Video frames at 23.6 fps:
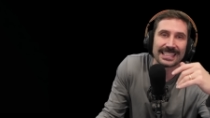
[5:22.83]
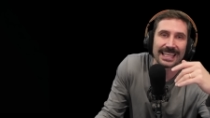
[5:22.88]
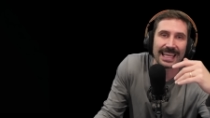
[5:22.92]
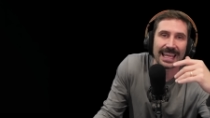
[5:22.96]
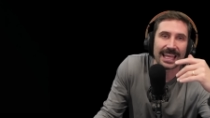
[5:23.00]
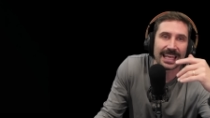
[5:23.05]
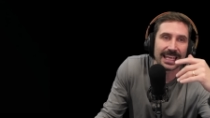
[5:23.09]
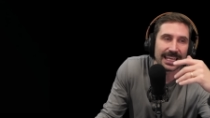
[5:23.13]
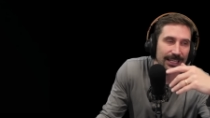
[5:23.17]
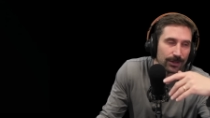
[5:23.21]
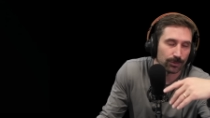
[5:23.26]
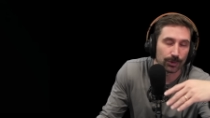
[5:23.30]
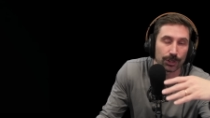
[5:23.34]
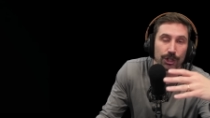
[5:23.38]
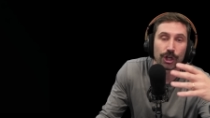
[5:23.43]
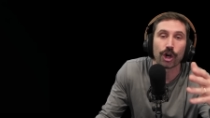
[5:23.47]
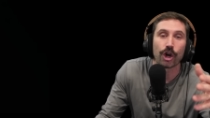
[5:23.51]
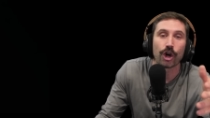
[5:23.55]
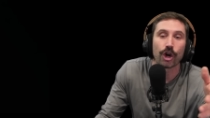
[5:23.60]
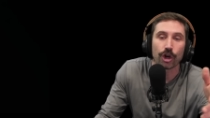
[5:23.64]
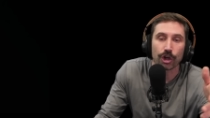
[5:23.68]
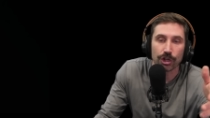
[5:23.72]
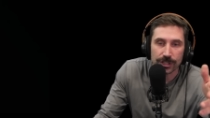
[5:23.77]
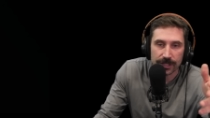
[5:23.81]
a
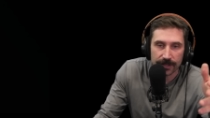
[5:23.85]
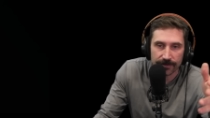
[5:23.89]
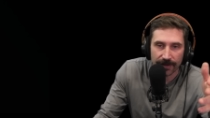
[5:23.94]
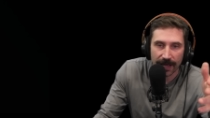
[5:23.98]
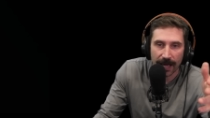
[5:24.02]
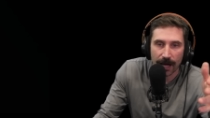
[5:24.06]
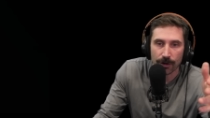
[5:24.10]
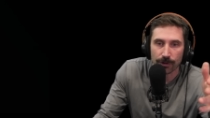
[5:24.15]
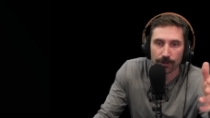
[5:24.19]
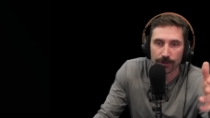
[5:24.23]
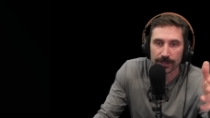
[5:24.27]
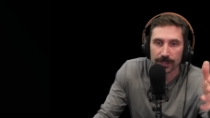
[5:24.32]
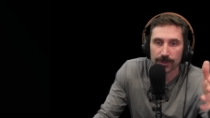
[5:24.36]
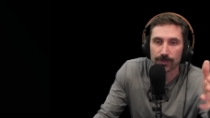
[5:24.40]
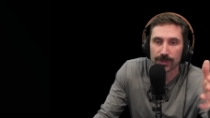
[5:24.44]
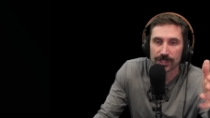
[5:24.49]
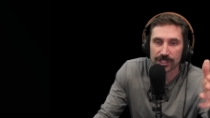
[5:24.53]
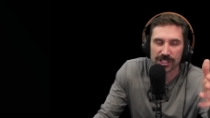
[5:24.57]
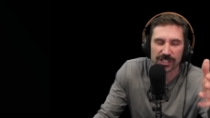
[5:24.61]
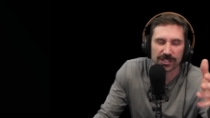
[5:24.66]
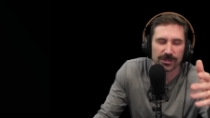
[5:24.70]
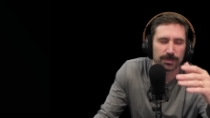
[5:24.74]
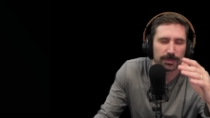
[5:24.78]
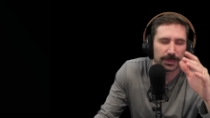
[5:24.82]
recursive algorithm
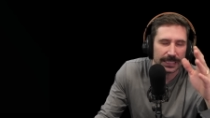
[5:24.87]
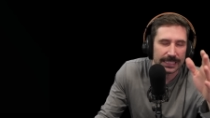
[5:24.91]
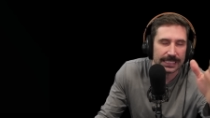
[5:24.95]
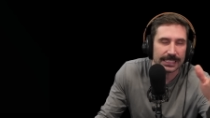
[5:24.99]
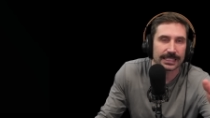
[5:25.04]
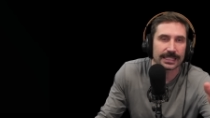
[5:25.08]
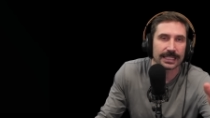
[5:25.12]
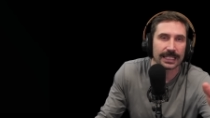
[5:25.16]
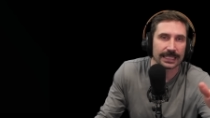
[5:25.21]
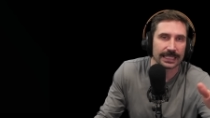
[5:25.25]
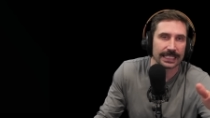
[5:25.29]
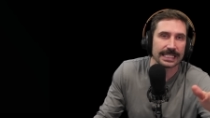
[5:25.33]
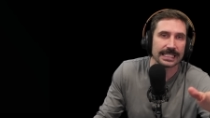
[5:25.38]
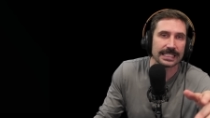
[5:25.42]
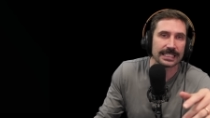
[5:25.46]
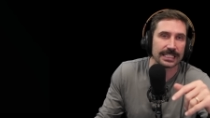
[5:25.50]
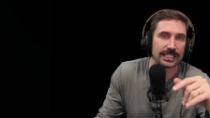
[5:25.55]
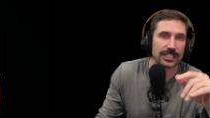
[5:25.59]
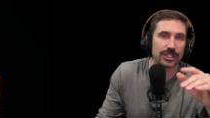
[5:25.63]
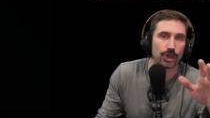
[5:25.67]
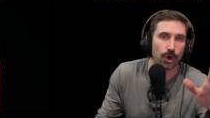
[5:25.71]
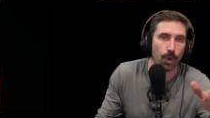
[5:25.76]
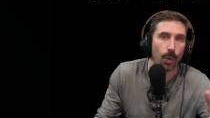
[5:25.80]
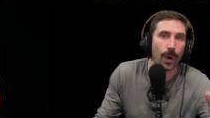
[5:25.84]
which splits the list
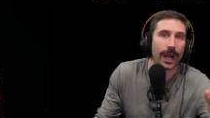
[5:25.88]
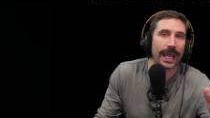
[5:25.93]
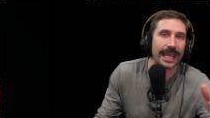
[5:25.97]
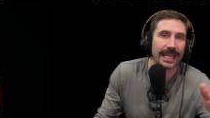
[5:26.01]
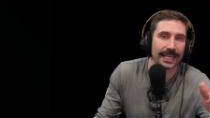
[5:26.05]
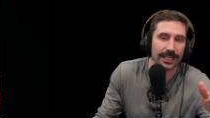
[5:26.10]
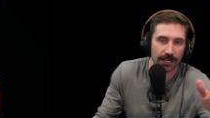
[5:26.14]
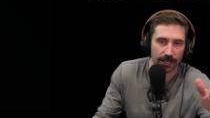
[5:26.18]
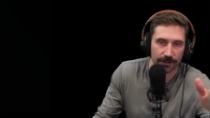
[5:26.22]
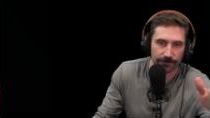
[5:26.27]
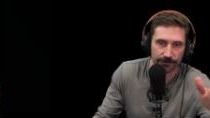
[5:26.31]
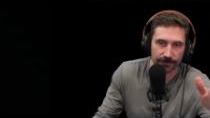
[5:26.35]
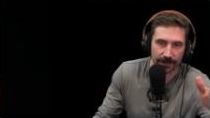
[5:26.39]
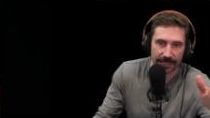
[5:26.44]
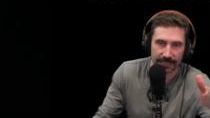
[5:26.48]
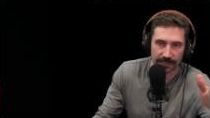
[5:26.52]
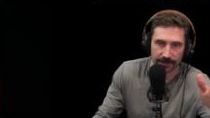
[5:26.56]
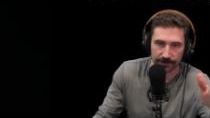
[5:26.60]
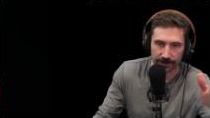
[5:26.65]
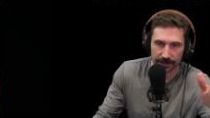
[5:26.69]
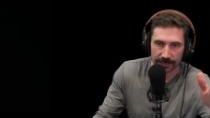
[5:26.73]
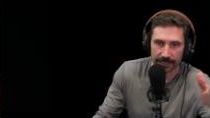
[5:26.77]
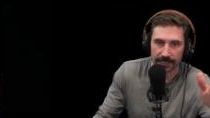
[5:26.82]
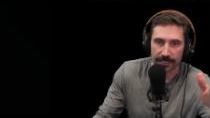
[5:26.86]
in twain
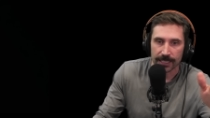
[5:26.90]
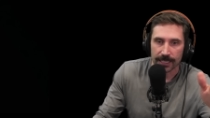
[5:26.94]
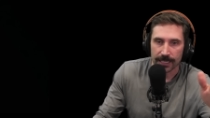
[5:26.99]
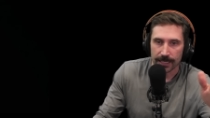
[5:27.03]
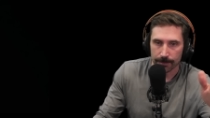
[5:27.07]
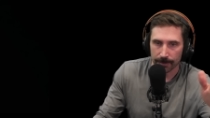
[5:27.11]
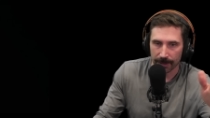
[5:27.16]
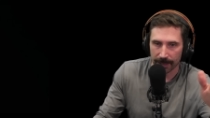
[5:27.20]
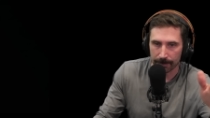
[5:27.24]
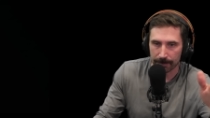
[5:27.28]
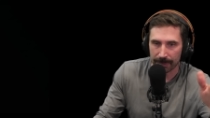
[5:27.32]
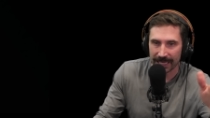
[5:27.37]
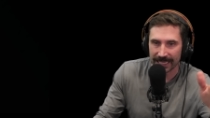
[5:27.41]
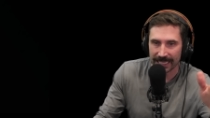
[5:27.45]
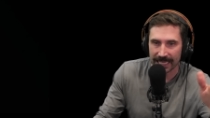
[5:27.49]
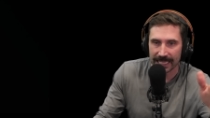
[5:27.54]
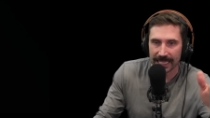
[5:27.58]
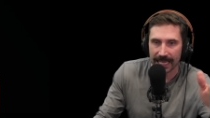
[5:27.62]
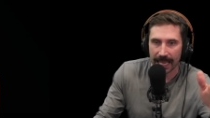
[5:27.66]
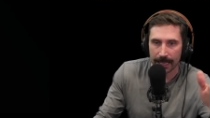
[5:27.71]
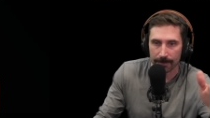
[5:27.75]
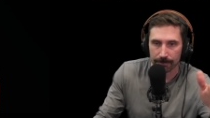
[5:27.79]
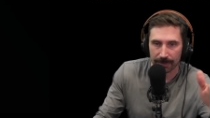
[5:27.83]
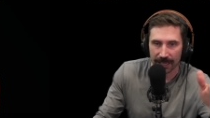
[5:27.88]
effectively by
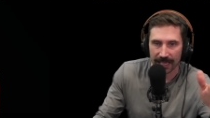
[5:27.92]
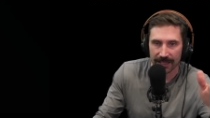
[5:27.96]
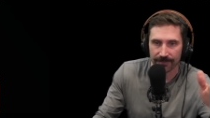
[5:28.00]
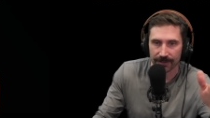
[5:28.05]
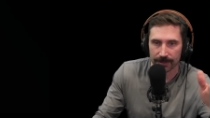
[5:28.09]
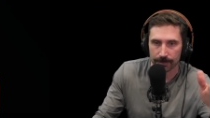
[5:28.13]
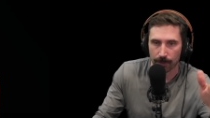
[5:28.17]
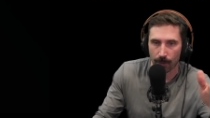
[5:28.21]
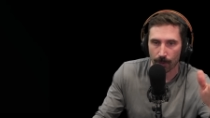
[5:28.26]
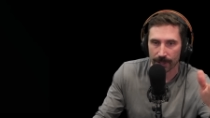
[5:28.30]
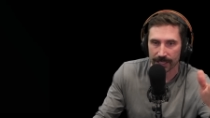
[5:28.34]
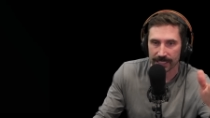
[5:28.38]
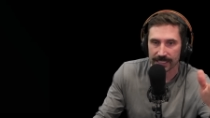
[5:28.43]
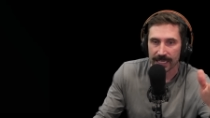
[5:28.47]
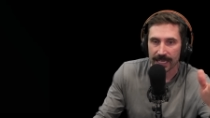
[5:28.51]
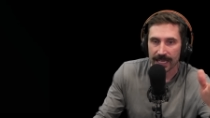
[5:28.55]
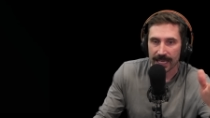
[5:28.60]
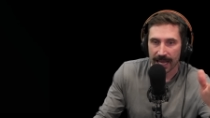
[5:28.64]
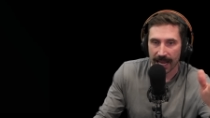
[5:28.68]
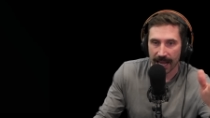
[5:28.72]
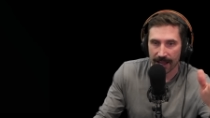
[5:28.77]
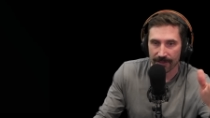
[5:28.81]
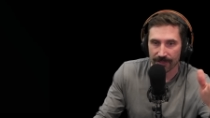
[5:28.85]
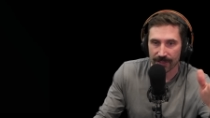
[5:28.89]
picking a pivot point
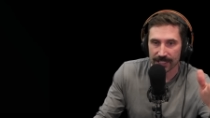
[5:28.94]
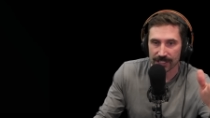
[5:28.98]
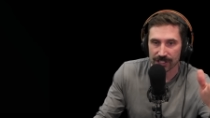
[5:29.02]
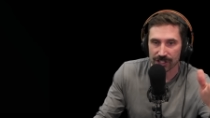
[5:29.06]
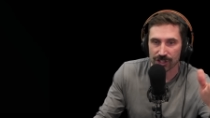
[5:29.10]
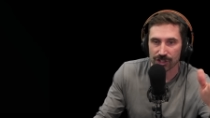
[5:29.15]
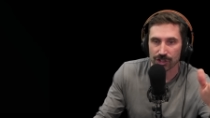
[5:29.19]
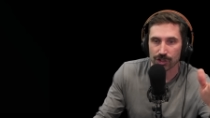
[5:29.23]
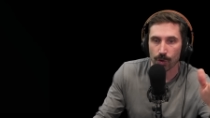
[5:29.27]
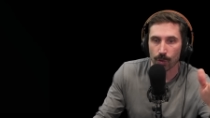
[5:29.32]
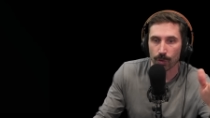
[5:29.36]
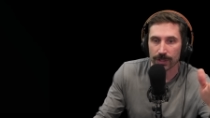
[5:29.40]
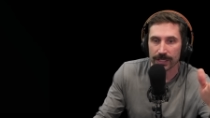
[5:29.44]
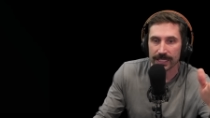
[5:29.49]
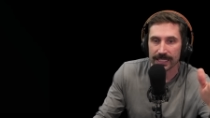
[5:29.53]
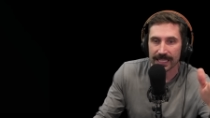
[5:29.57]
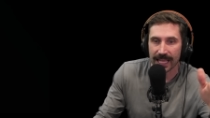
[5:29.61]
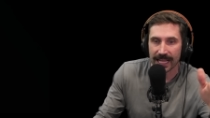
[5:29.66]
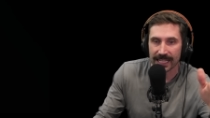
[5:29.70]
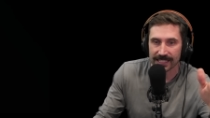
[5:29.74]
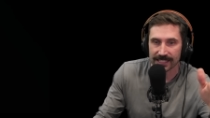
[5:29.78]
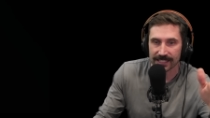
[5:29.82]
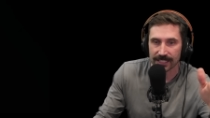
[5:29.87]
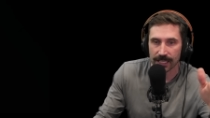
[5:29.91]
and then sorting
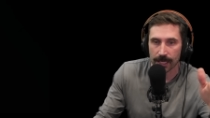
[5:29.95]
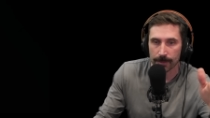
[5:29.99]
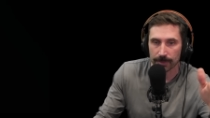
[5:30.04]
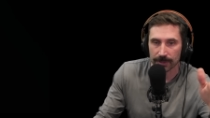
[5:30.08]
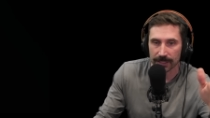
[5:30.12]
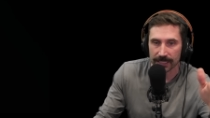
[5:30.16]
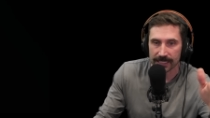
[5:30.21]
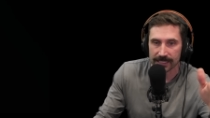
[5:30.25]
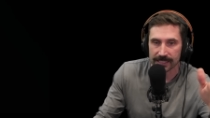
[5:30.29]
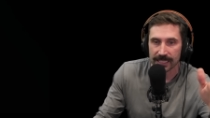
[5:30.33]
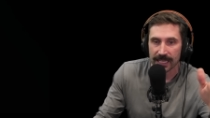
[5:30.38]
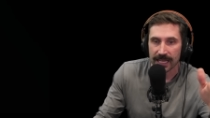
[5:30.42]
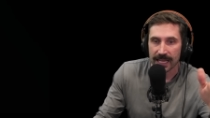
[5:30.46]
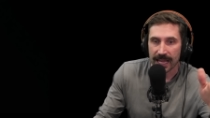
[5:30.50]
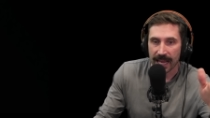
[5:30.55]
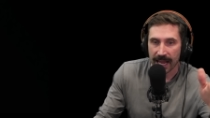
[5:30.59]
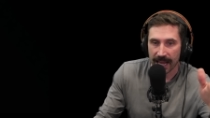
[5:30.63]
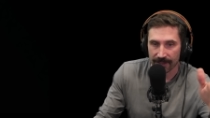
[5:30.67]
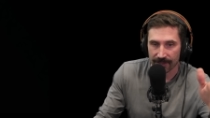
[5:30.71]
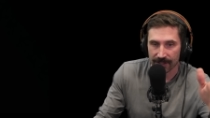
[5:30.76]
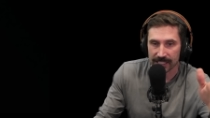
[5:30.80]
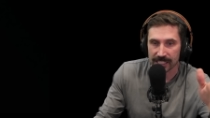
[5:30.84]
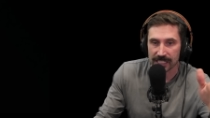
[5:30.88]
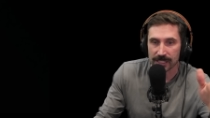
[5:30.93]
that sublist
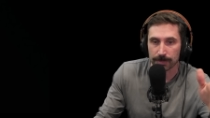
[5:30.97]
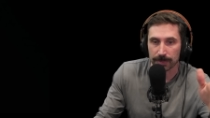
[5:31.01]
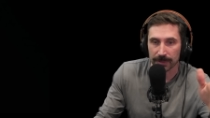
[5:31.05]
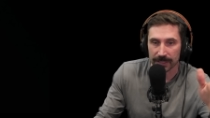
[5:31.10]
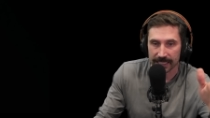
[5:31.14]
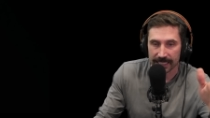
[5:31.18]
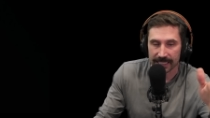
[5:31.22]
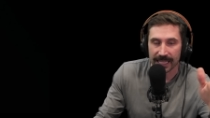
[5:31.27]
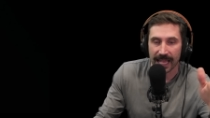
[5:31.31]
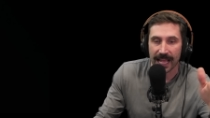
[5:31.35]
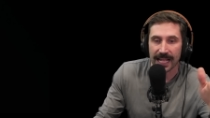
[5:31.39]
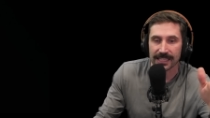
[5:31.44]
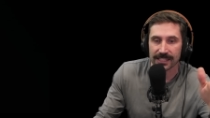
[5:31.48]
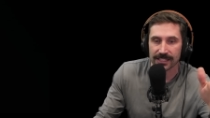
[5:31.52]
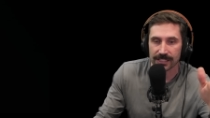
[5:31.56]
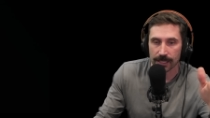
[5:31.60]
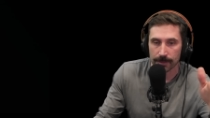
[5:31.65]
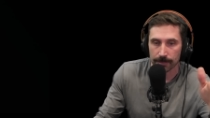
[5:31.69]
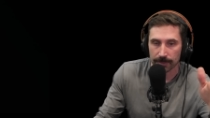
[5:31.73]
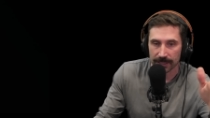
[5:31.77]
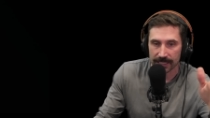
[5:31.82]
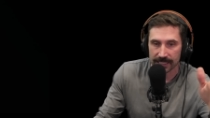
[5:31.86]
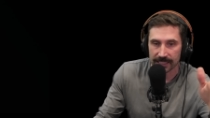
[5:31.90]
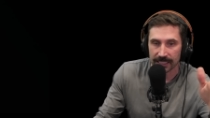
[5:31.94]
and then splitting that
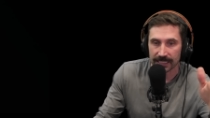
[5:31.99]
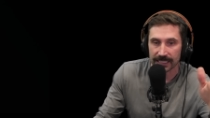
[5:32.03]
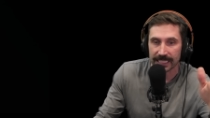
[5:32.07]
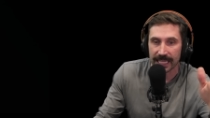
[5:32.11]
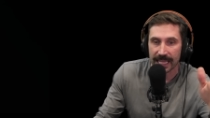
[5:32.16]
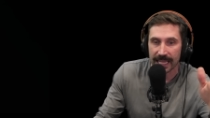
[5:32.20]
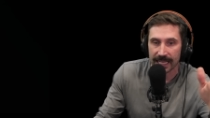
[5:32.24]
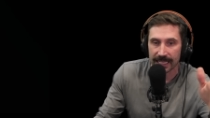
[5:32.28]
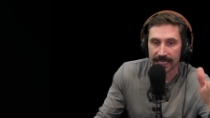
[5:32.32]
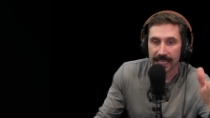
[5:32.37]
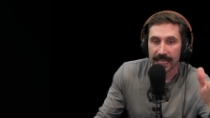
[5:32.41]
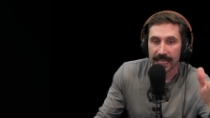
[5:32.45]
sublist again